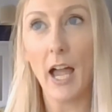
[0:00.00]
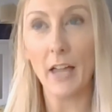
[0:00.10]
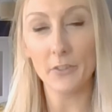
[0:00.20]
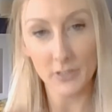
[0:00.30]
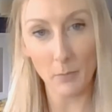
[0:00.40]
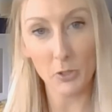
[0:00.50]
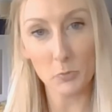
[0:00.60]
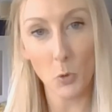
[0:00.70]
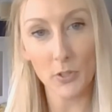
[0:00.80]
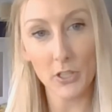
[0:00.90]
and there's not
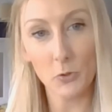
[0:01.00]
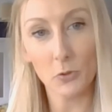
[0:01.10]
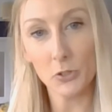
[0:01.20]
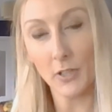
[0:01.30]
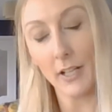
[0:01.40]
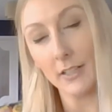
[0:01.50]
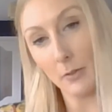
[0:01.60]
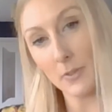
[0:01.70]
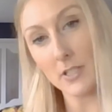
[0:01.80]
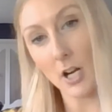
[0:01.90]
much more that you can do that, and
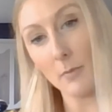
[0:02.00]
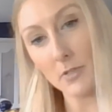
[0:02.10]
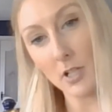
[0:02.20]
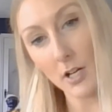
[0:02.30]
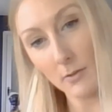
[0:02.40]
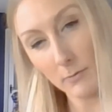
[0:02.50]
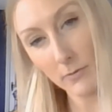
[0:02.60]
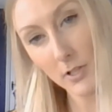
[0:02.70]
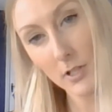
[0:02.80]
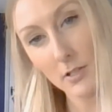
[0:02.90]
now it's time to kind
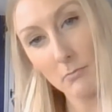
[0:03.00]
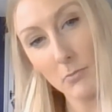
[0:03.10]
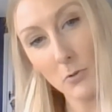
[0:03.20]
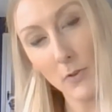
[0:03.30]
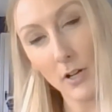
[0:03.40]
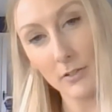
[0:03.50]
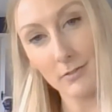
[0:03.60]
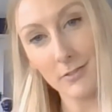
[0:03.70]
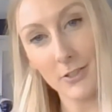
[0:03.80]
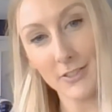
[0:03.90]
of move
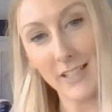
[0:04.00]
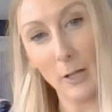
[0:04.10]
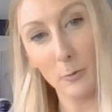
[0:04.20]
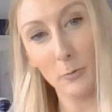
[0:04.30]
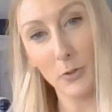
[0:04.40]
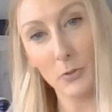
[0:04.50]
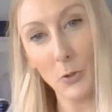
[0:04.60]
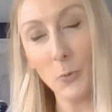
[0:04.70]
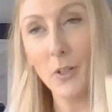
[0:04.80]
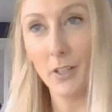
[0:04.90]
on yourself,
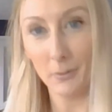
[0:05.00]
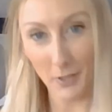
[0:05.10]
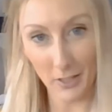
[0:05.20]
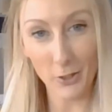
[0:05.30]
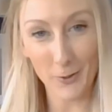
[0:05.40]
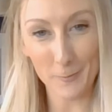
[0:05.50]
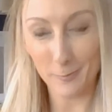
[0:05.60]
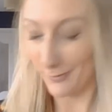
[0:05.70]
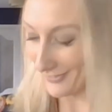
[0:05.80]
in love,